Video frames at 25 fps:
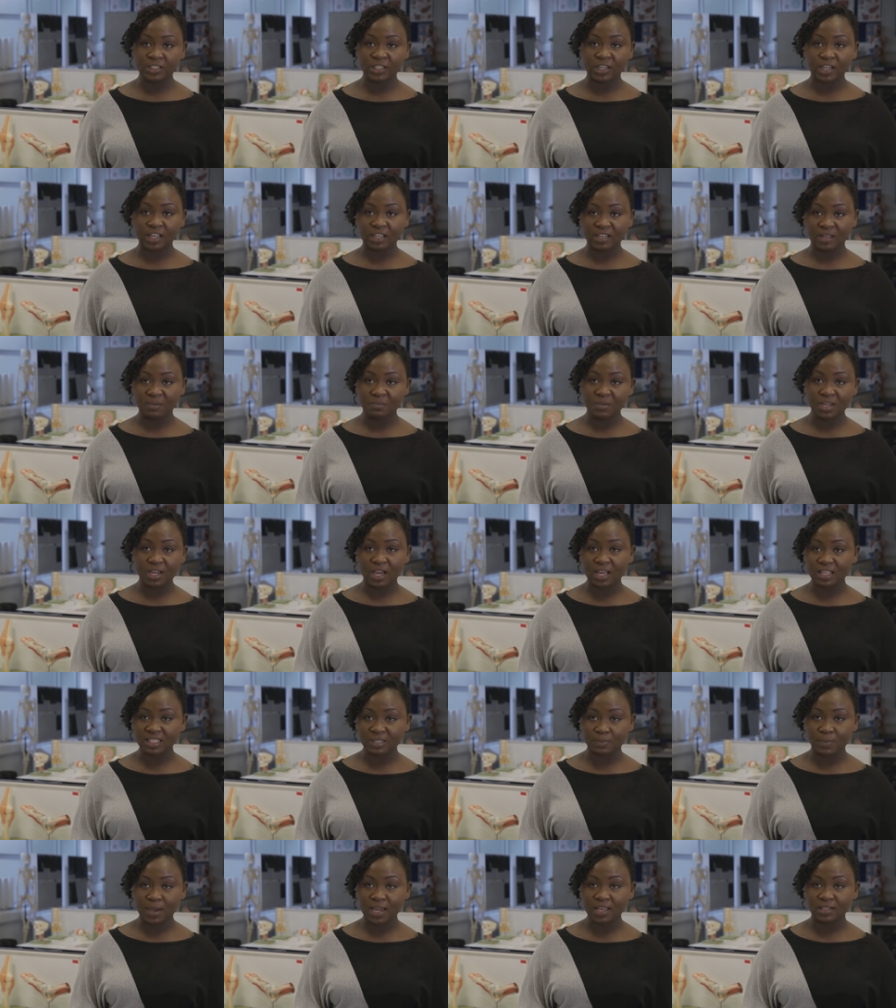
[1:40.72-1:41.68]
in the academic
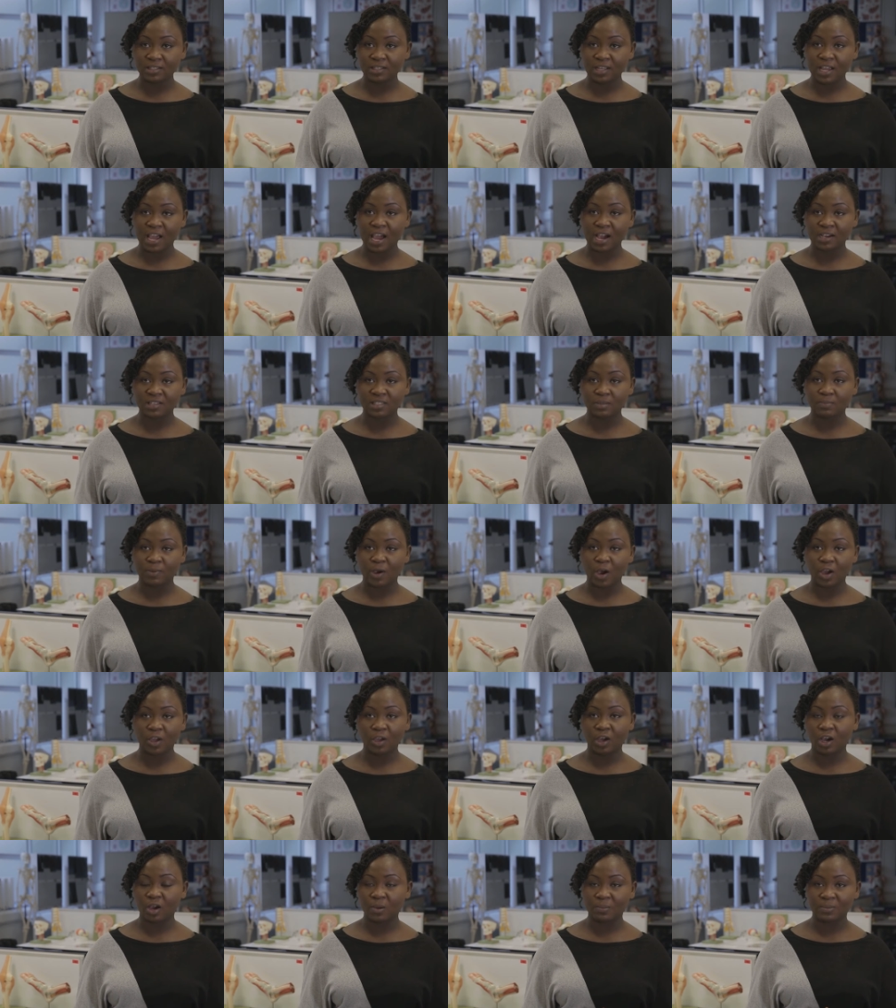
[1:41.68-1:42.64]
aspect, they ask about
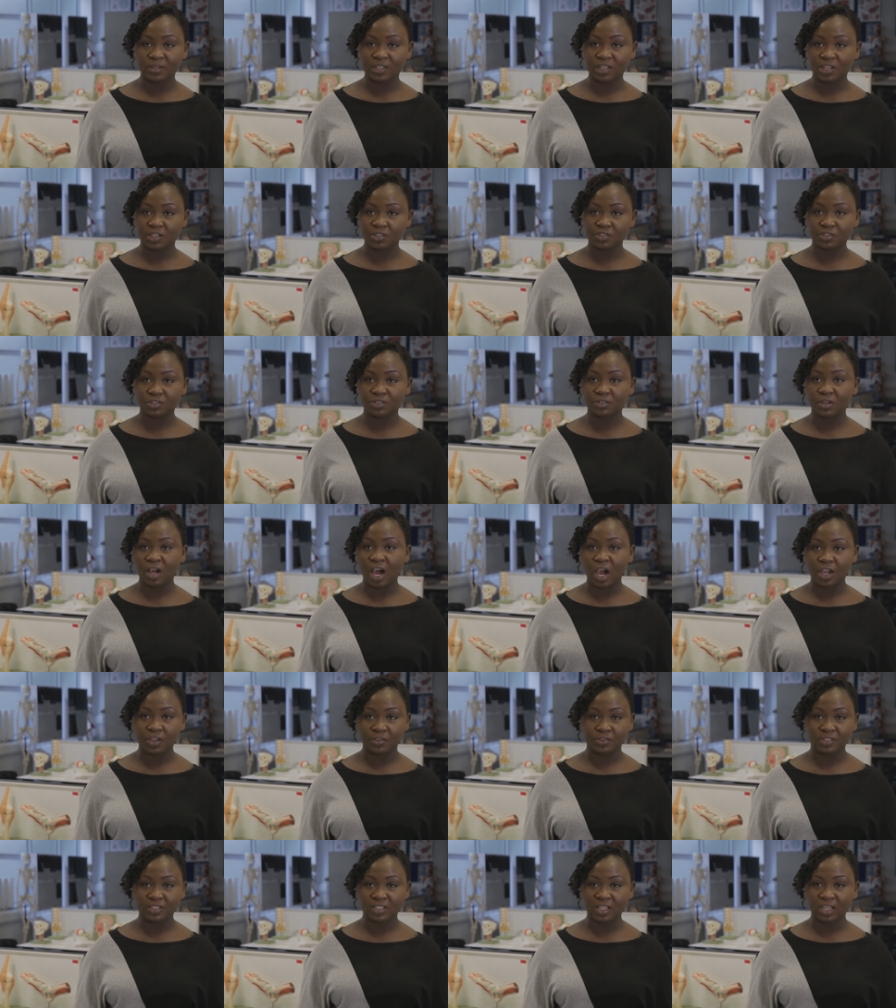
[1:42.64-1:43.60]
your accommodation, are
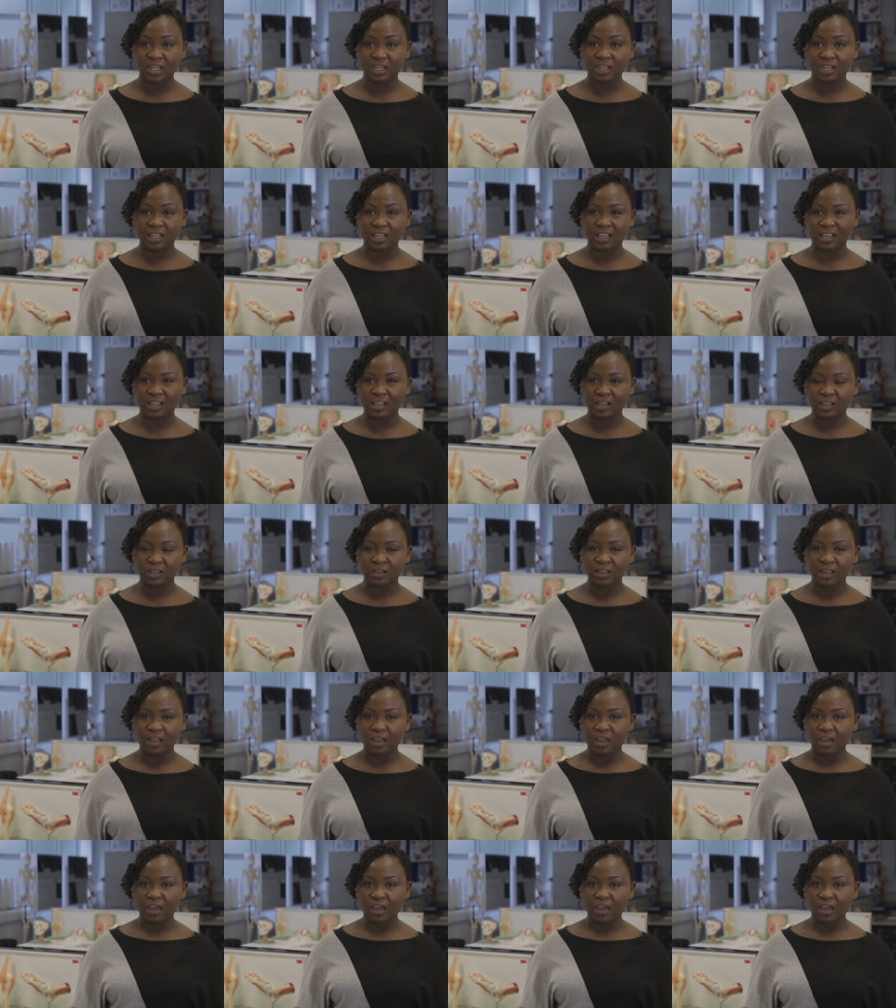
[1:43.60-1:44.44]
you settling in,